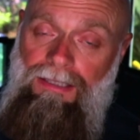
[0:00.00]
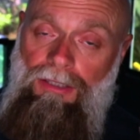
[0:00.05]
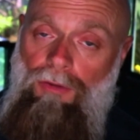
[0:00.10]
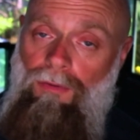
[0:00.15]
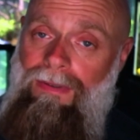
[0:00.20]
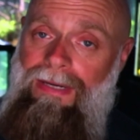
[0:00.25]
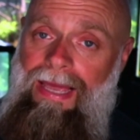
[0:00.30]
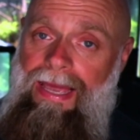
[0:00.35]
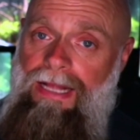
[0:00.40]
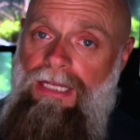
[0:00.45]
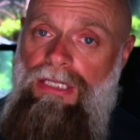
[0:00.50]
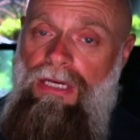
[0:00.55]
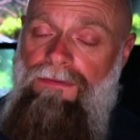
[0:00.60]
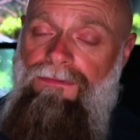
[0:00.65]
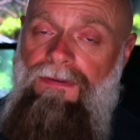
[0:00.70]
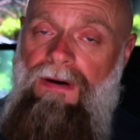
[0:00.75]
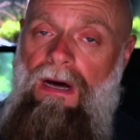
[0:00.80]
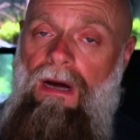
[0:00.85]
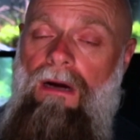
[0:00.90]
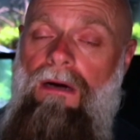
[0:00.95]
to an
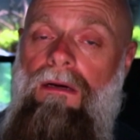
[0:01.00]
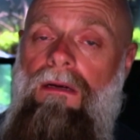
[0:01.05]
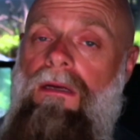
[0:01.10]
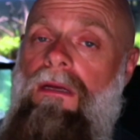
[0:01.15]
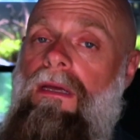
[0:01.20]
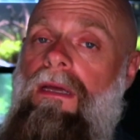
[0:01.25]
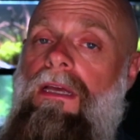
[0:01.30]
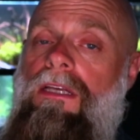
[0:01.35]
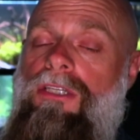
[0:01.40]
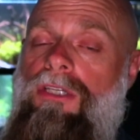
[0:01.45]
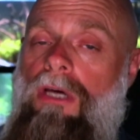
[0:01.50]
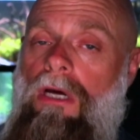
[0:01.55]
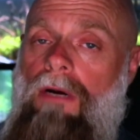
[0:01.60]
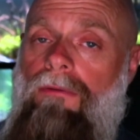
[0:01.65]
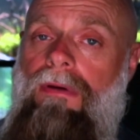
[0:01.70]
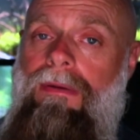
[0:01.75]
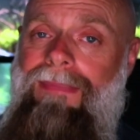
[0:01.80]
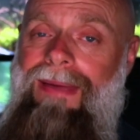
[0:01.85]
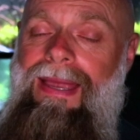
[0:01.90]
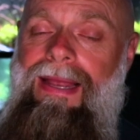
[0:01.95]
HFR, is going
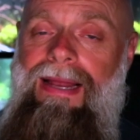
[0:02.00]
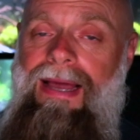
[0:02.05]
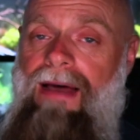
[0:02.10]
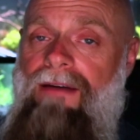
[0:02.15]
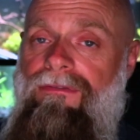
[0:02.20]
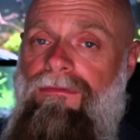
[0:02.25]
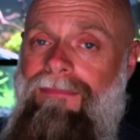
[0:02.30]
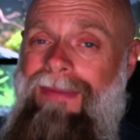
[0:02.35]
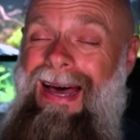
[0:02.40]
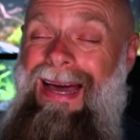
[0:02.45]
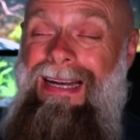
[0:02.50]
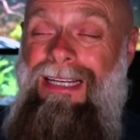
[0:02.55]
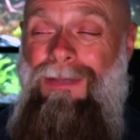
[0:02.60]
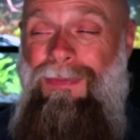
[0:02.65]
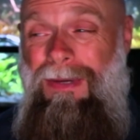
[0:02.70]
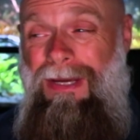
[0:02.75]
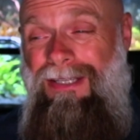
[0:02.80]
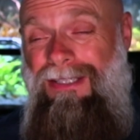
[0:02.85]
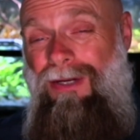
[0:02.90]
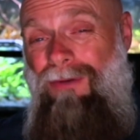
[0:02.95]
to remain F
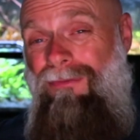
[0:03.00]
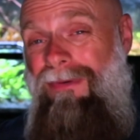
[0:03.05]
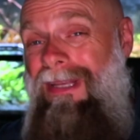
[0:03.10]
minus because it